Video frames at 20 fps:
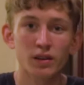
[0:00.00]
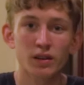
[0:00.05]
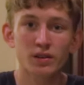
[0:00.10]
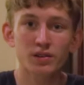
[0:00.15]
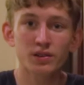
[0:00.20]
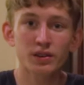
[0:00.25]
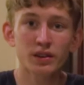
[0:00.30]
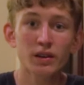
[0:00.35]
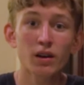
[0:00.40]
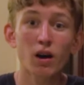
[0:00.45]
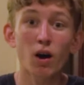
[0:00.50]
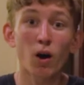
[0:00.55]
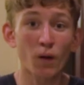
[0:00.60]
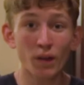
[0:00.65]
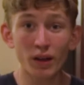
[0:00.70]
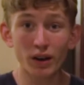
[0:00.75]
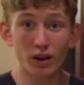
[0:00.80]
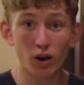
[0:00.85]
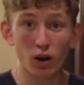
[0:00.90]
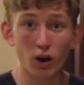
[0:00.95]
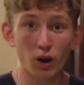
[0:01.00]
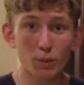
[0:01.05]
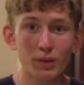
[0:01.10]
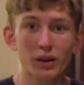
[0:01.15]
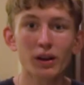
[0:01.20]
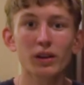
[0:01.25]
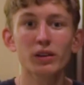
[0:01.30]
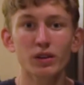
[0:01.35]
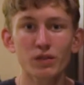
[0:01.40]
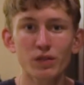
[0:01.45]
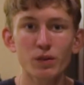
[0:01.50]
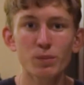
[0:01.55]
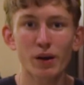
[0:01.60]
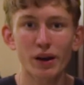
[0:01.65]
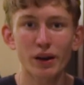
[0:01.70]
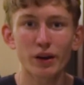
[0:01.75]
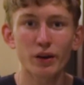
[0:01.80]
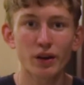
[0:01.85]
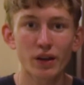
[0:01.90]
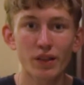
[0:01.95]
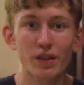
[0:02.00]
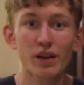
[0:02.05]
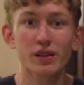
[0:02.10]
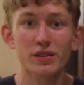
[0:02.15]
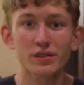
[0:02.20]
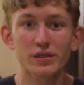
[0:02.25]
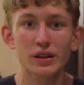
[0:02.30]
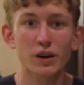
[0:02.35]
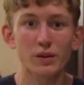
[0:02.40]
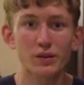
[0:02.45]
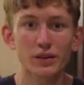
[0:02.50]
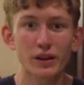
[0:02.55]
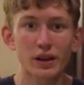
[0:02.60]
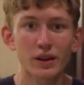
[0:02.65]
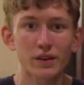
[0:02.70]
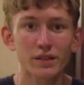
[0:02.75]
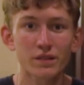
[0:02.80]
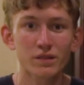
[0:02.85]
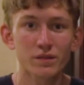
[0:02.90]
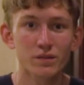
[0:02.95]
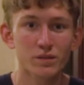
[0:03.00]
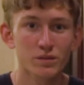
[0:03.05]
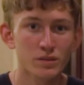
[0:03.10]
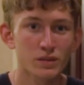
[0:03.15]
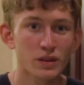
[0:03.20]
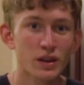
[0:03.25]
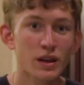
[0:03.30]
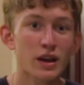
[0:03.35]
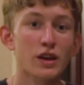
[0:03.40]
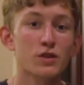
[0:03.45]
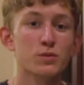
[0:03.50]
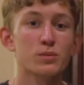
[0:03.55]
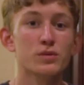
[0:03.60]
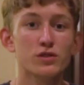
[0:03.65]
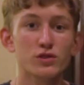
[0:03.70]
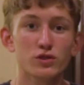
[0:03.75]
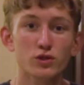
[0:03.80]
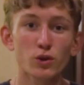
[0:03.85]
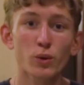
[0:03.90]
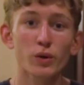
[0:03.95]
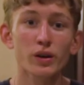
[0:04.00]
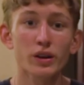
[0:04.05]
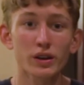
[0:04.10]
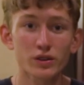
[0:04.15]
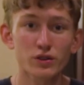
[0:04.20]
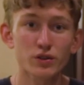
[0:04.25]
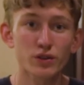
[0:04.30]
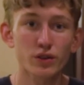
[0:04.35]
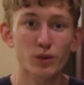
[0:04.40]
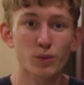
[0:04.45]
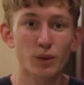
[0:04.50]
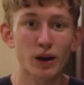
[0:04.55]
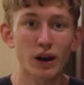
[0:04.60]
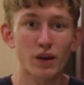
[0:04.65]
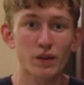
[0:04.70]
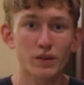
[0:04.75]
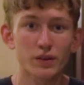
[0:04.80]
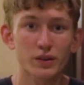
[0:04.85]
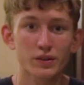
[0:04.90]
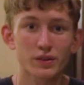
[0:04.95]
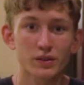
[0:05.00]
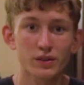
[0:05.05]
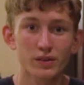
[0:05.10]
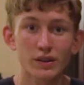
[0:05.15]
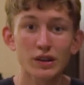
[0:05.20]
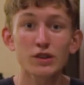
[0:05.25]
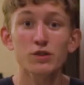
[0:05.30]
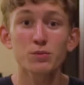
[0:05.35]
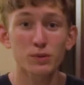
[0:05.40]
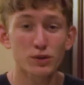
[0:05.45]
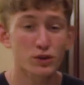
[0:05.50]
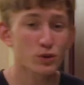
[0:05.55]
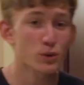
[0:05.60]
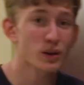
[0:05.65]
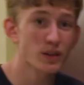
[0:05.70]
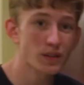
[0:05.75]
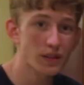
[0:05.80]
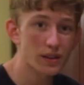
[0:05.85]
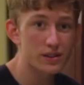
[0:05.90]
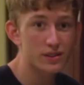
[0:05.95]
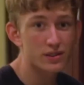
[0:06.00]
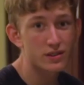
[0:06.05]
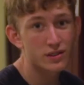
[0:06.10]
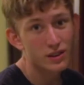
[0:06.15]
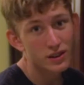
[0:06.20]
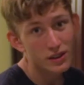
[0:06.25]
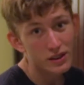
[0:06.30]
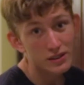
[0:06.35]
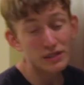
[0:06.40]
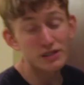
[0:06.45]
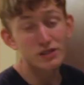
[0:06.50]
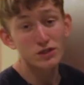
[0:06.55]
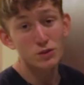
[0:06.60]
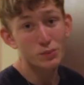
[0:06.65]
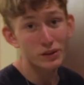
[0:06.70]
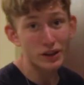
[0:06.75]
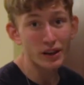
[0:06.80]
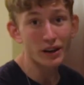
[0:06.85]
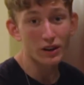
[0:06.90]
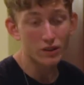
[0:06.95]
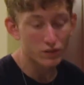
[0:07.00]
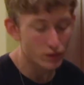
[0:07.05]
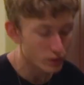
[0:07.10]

You see, all that carbon and living biota that is now dead has been stored into the ground. It's been doing this since the beginning of